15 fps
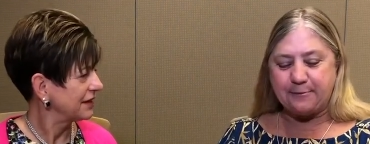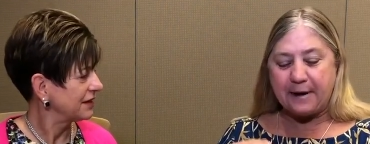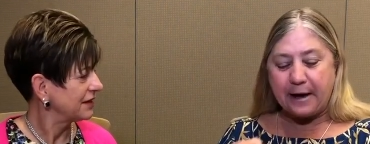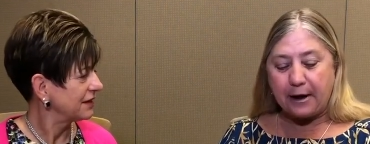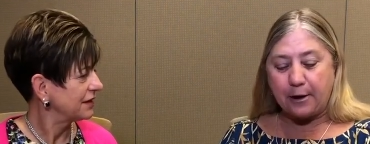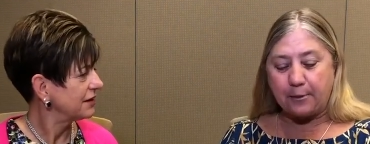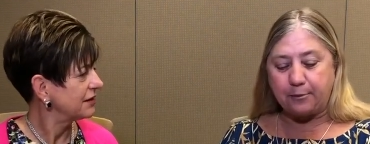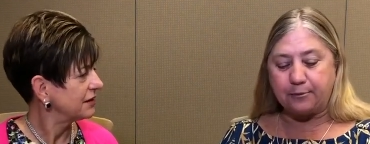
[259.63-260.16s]

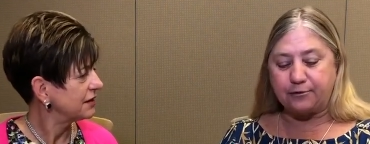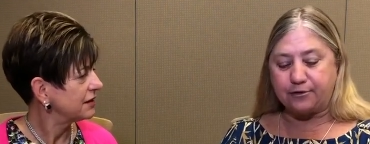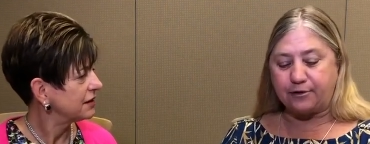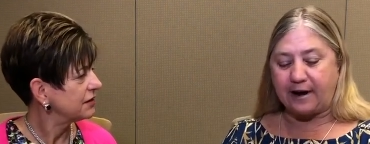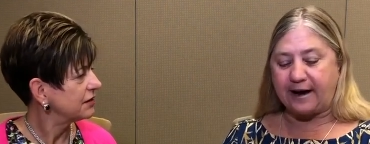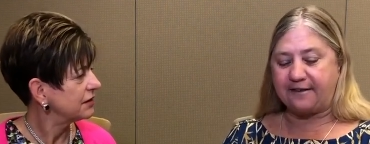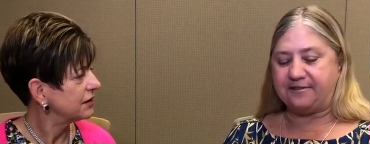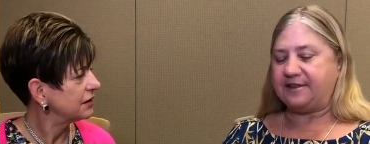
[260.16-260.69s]
Speaker 1: help
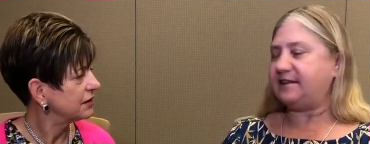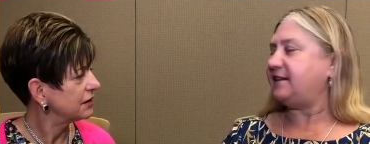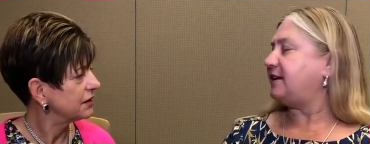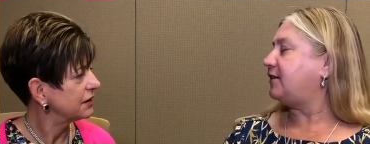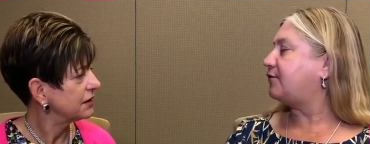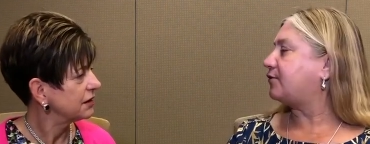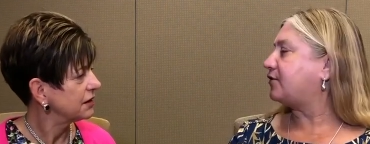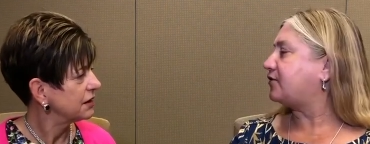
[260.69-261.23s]
drive the
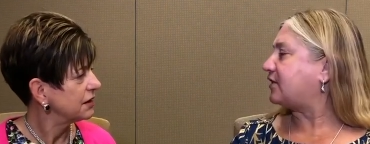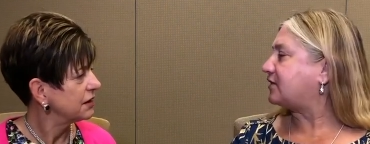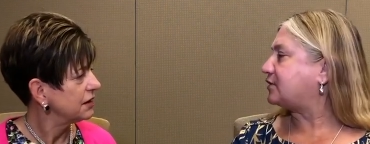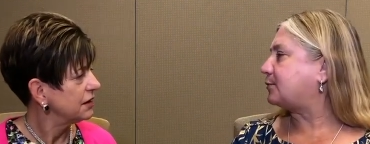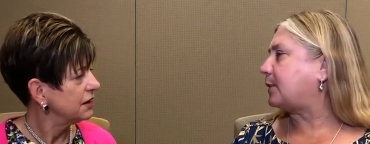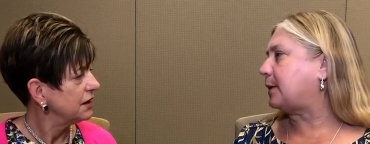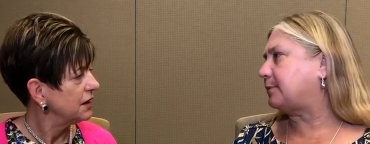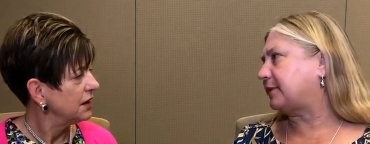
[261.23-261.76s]
need for
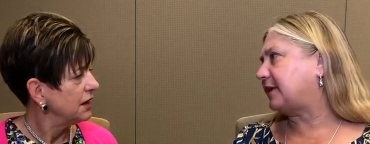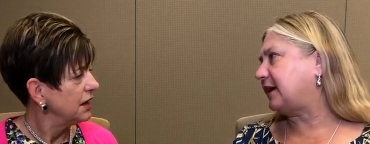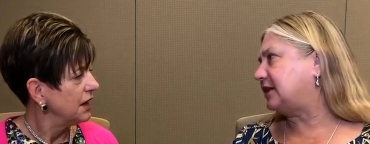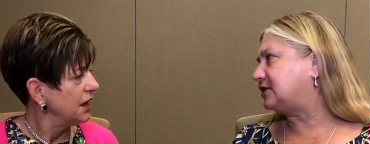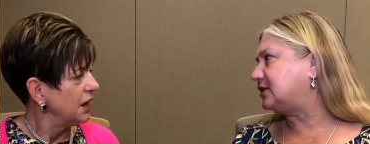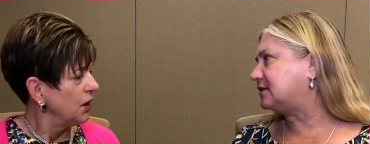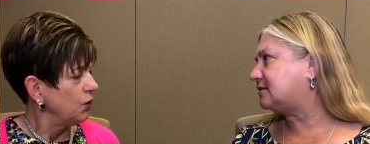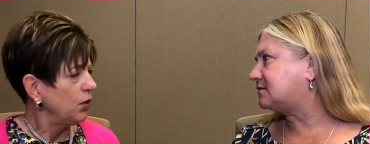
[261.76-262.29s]
such a
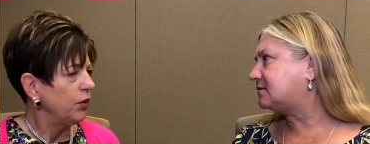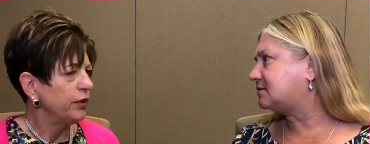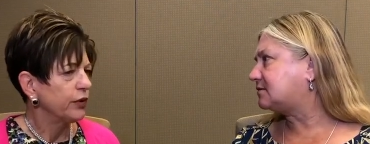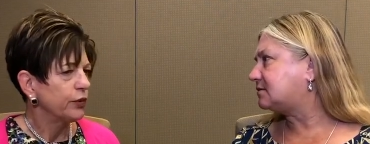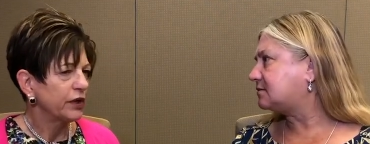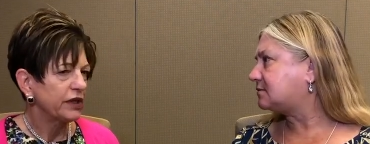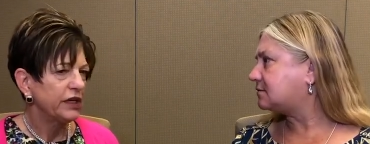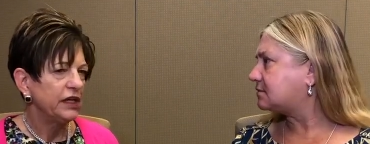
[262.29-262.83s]
publication?
Speaker 2: Well,
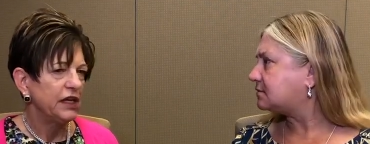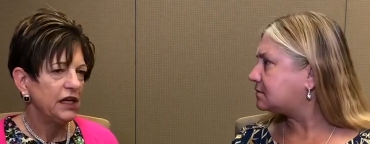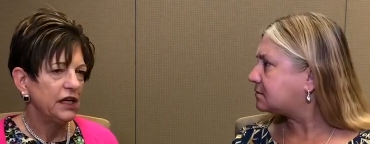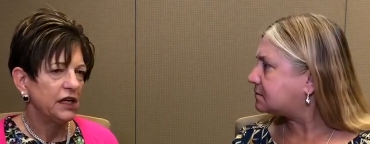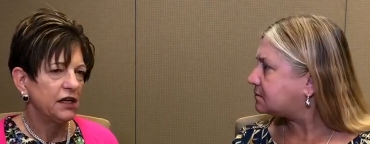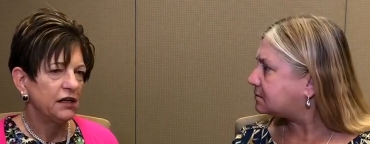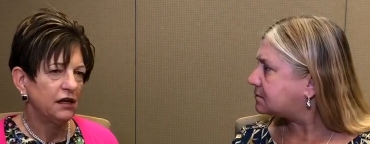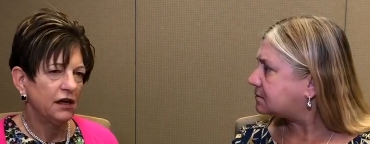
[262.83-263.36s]
we really
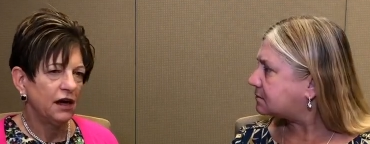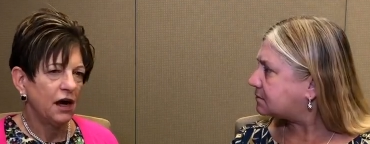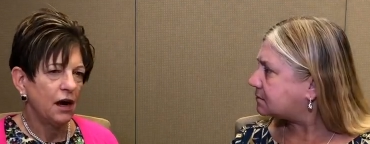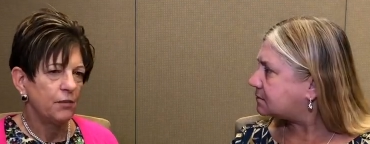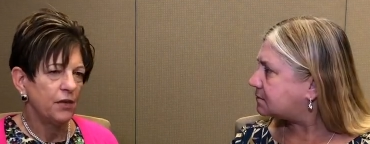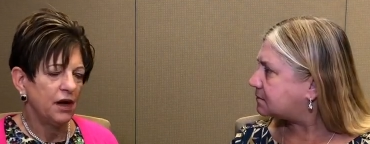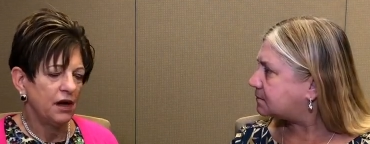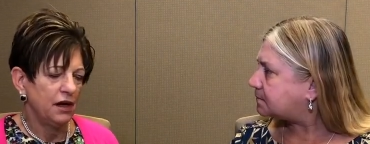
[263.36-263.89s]
needed
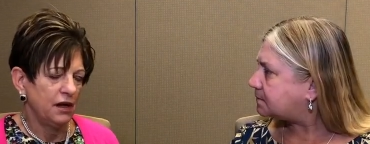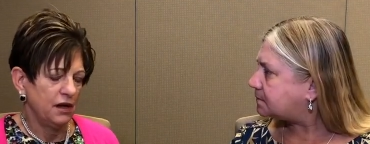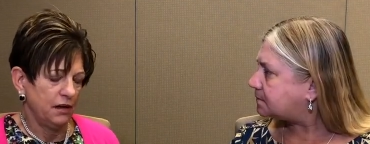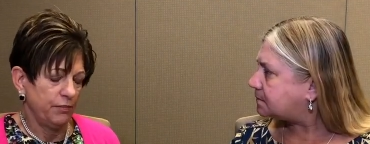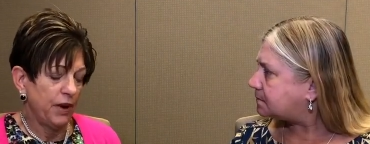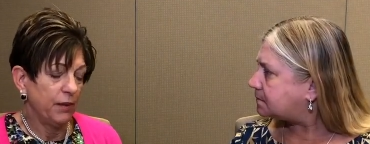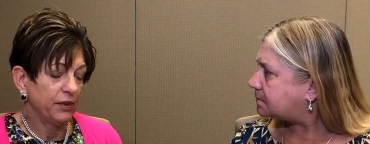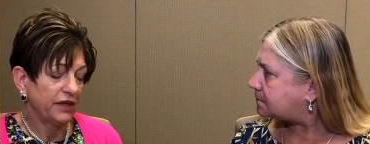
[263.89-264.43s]

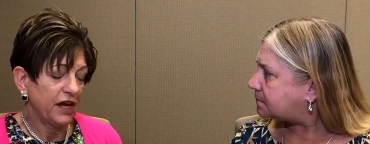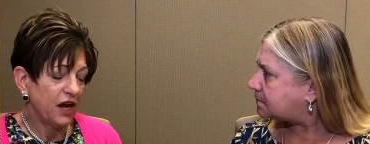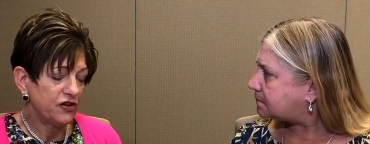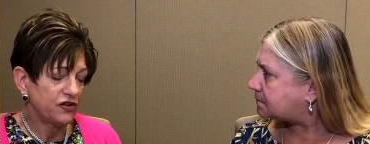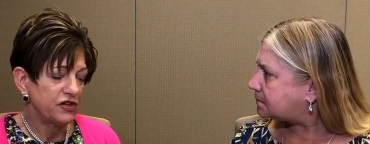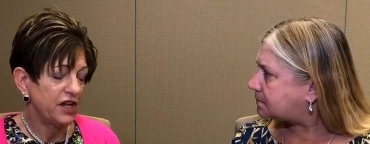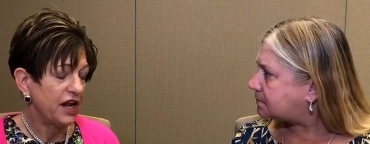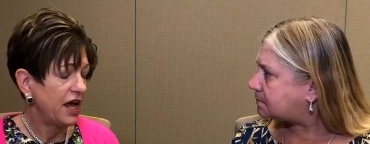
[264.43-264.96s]
a
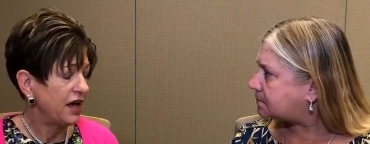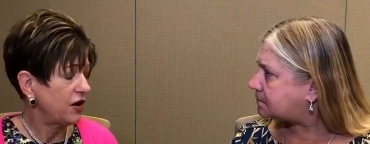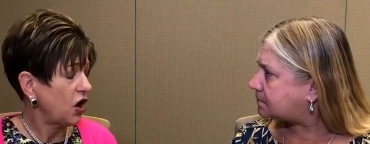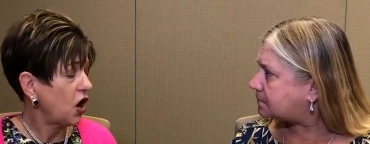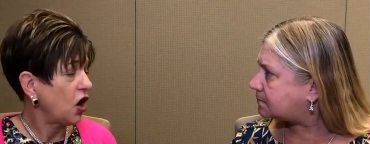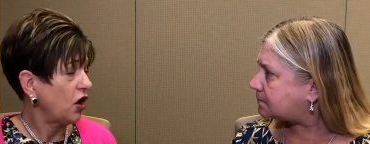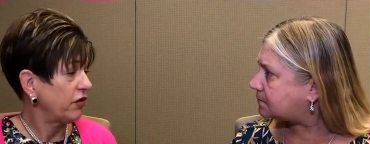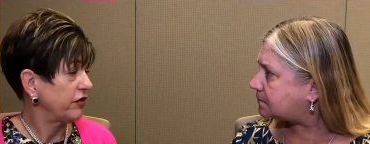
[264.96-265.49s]
publication that
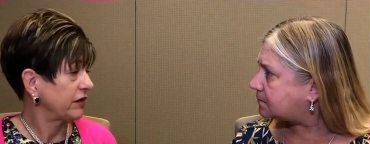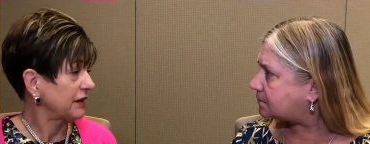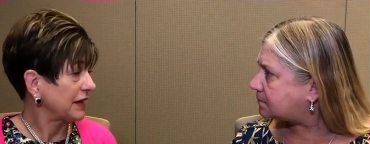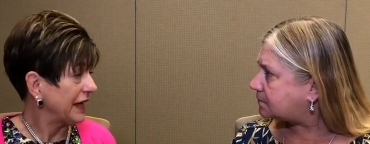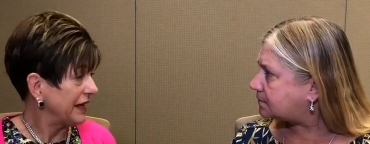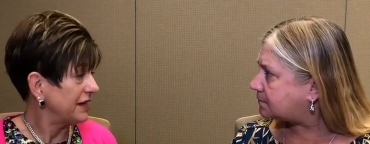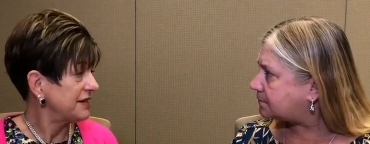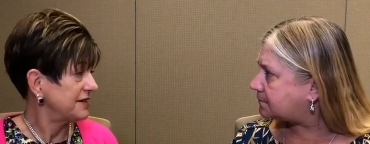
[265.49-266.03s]
had all the
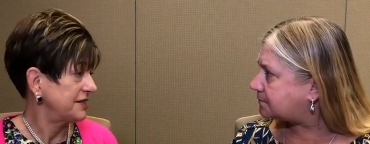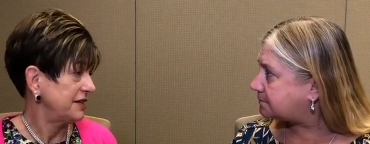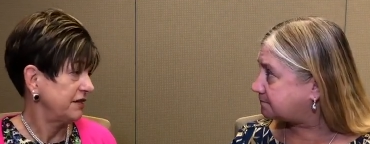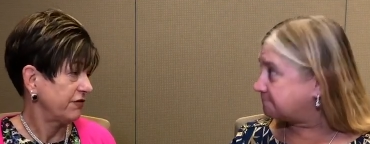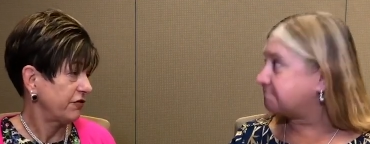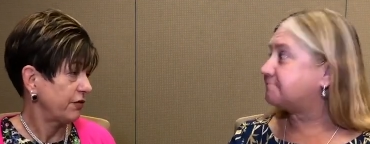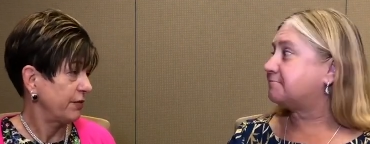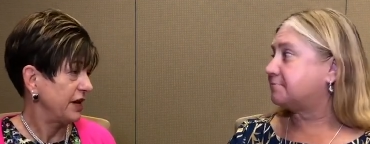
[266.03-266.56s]

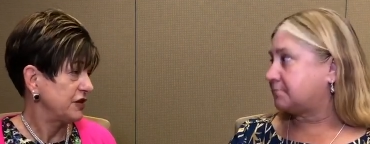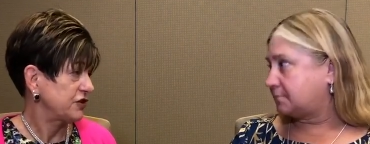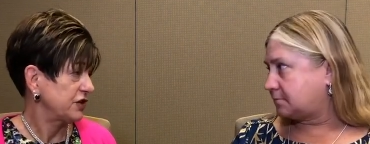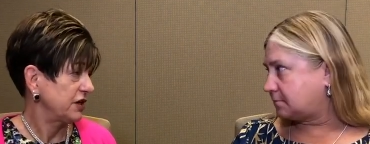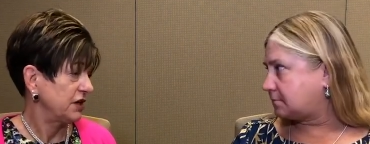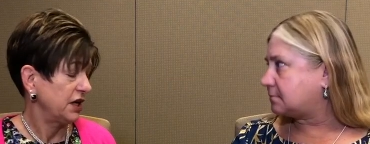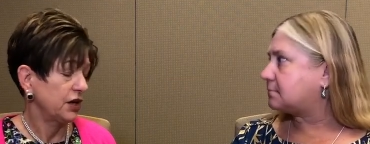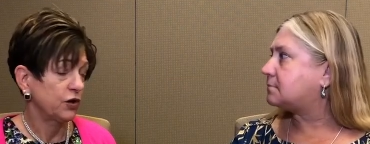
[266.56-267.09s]
latest
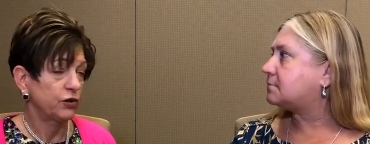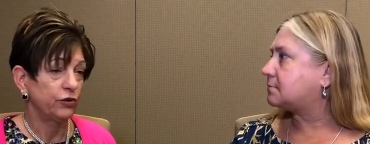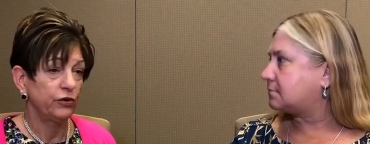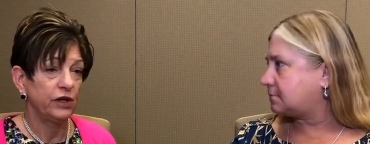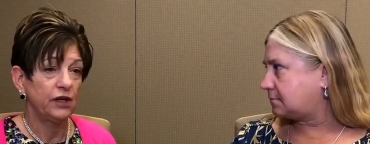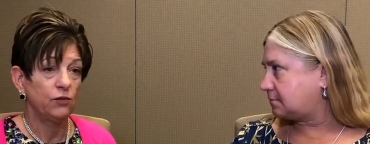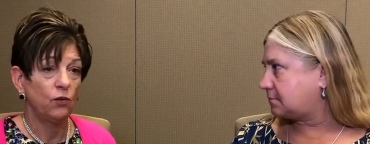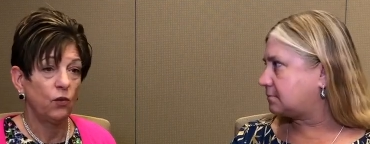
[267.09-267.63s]
information,
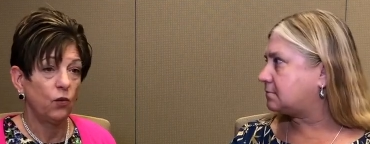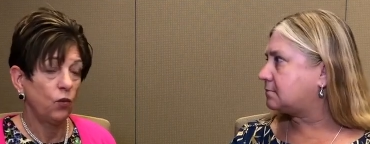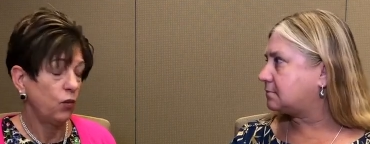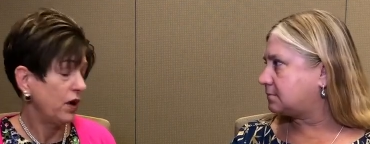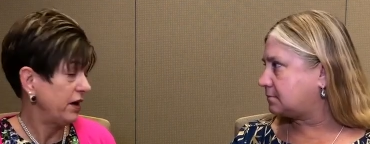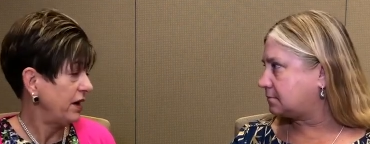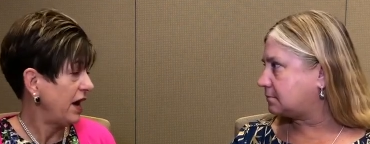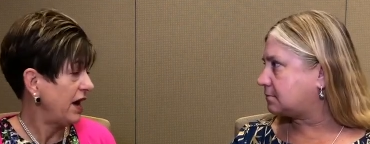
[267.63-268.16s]
including what